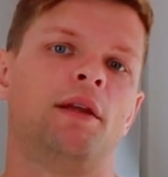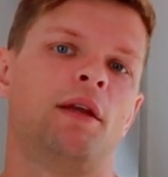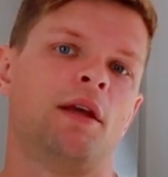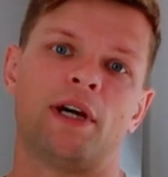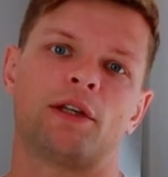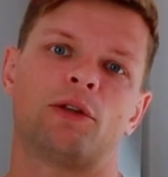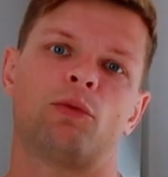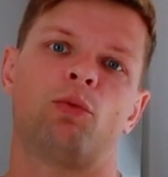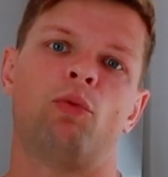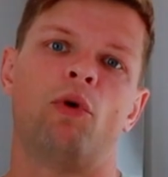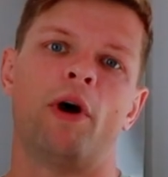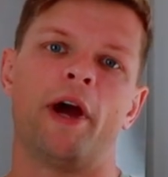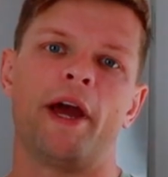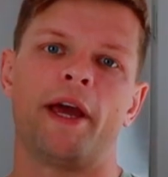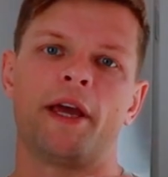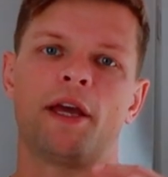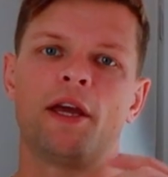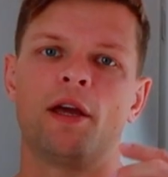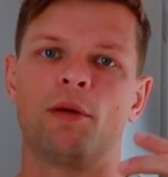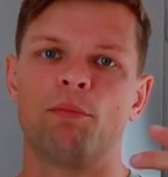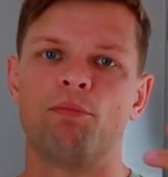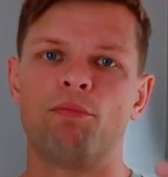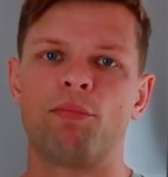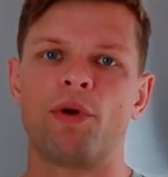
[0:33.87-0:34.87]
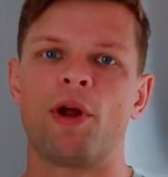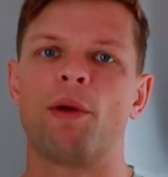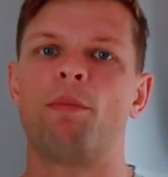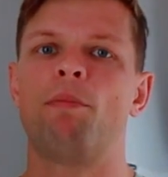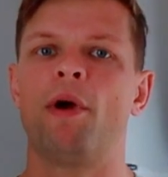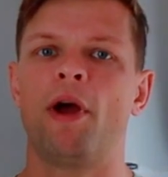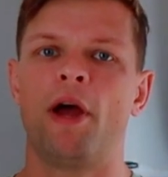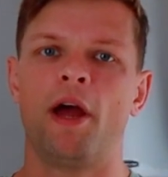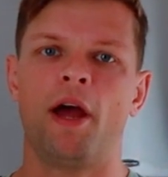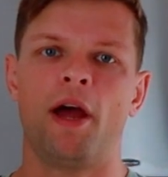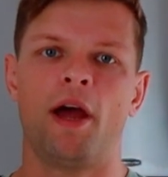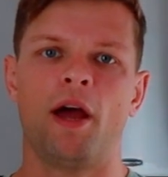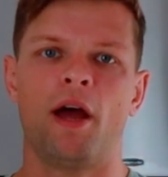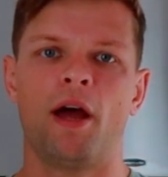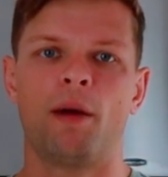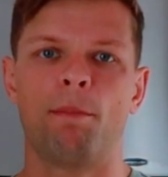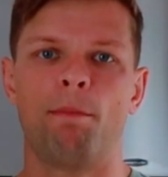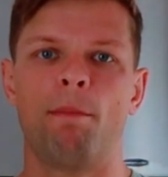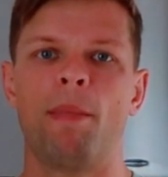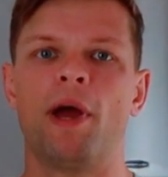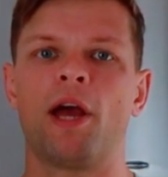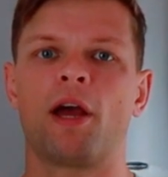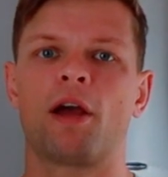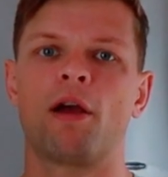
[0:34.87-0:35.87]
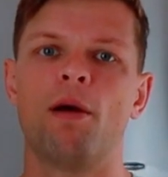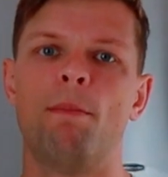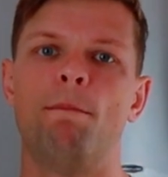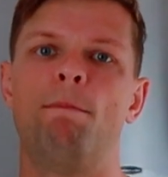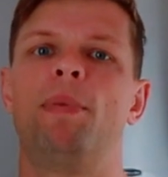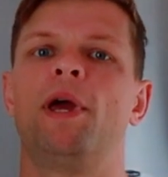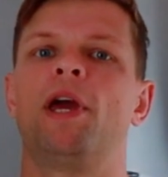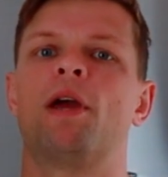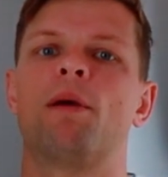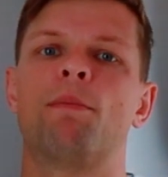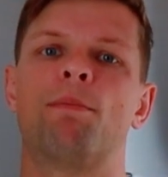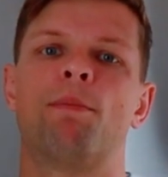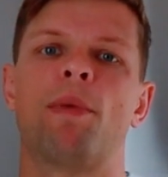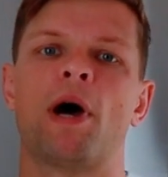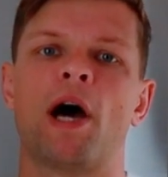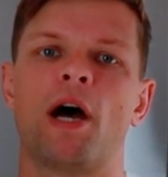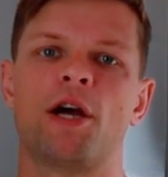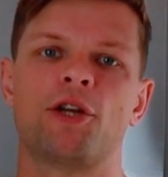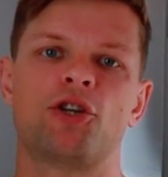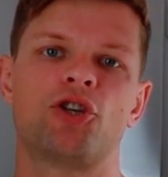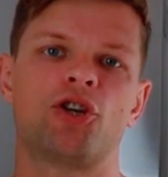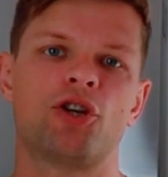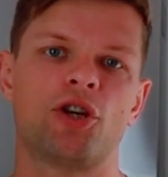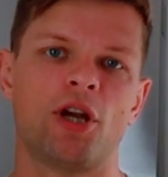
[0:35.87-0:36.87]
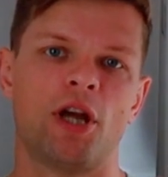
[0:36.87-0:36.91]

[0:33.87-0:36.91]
That way I can prepare and make a big batch